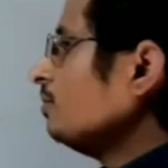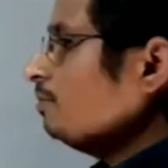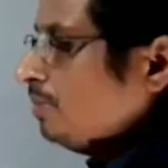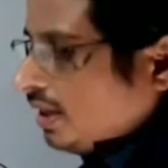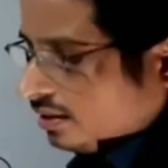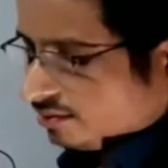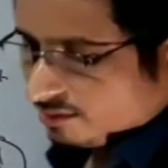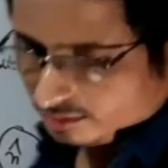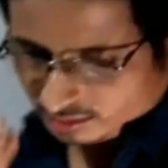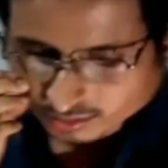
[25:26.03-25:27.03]
B.
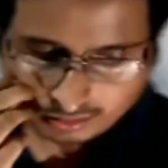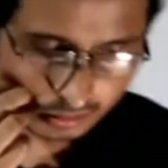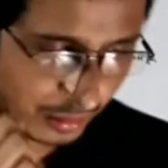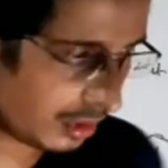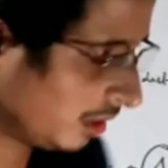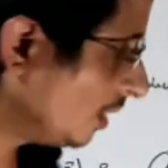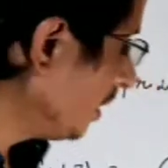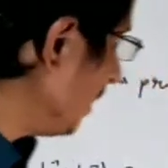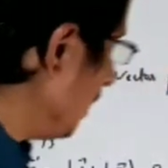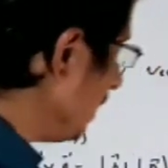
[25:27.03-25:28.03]

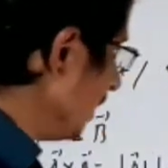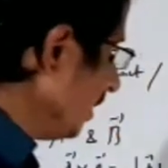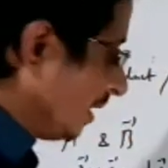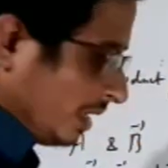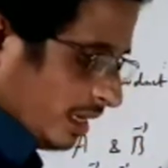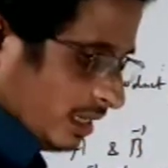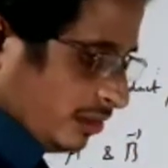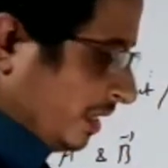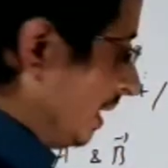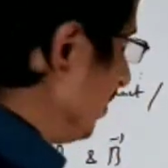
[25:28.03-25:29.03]
Again, as
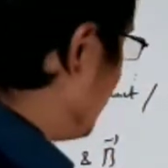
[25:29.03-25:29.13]
we have